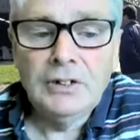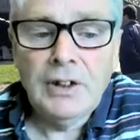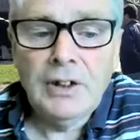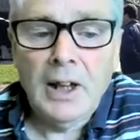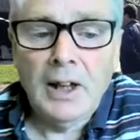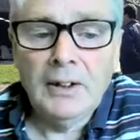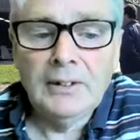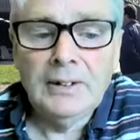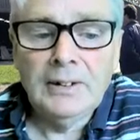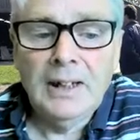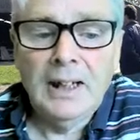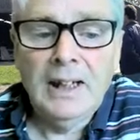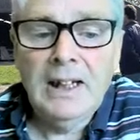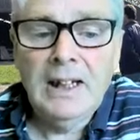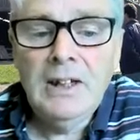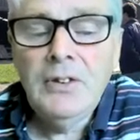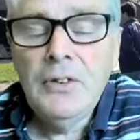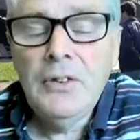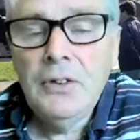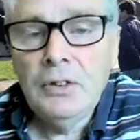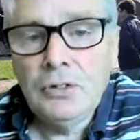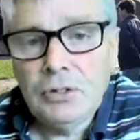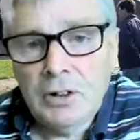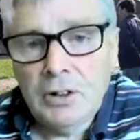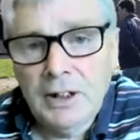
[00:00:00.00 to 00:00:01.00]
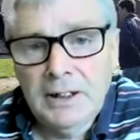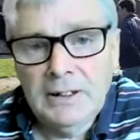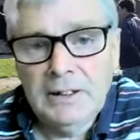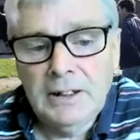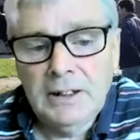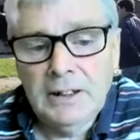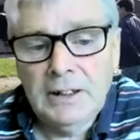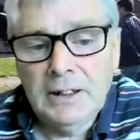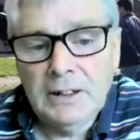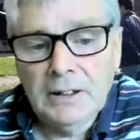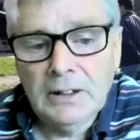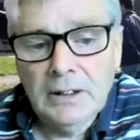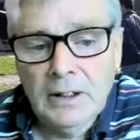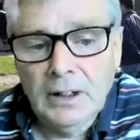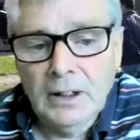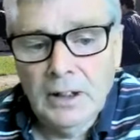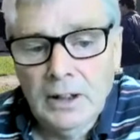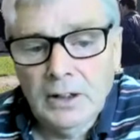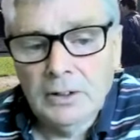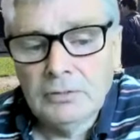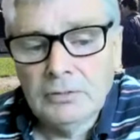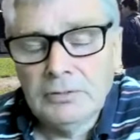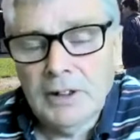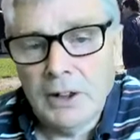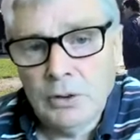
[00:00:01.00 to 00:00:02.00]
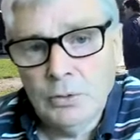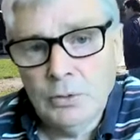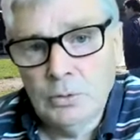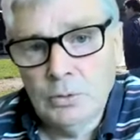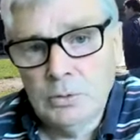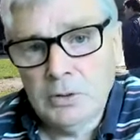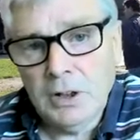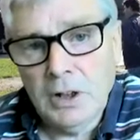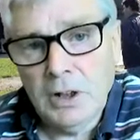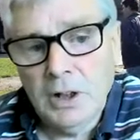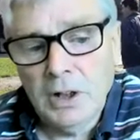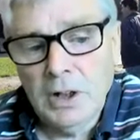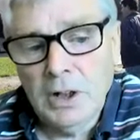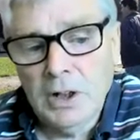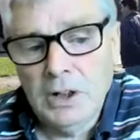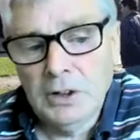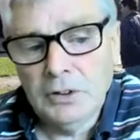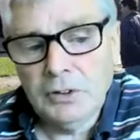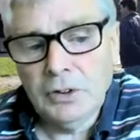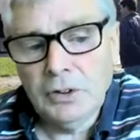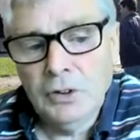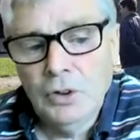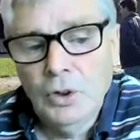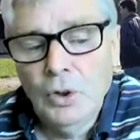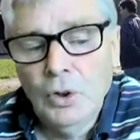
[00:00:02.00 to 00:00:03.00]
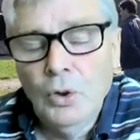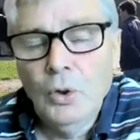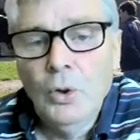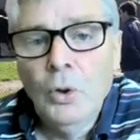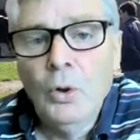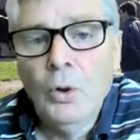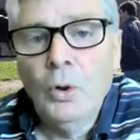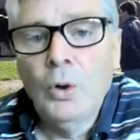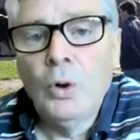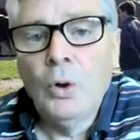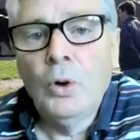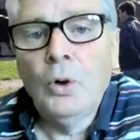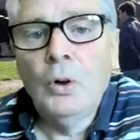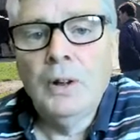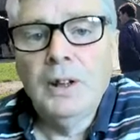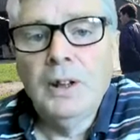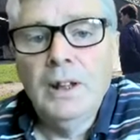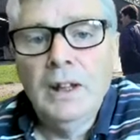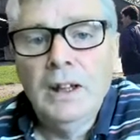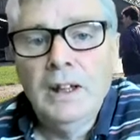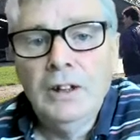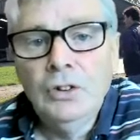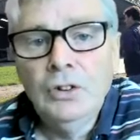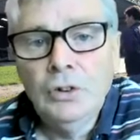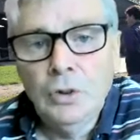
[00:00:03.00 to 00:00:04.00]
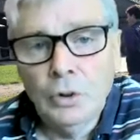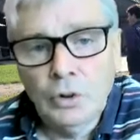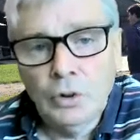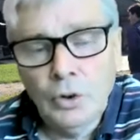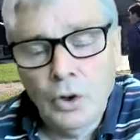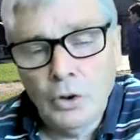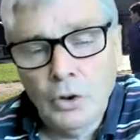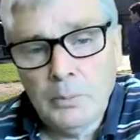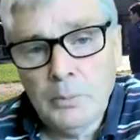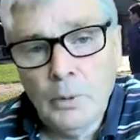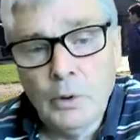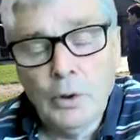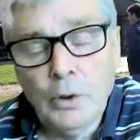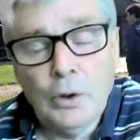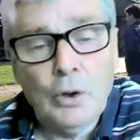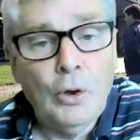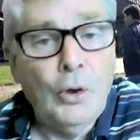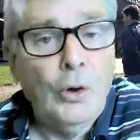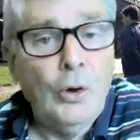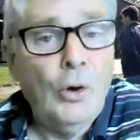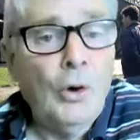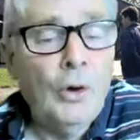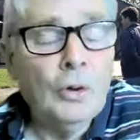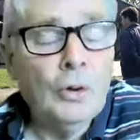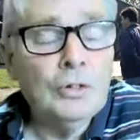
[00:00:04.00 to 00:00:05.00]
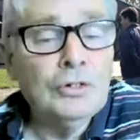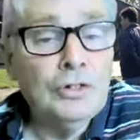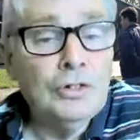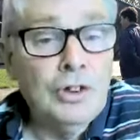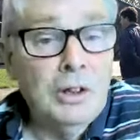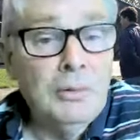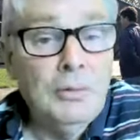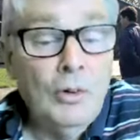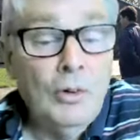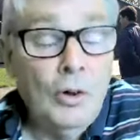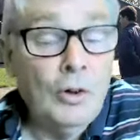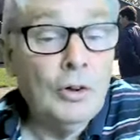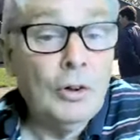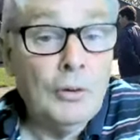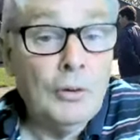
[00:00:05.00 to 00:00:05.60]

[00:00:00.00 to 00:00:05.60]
done in the training record card or in your logbook, or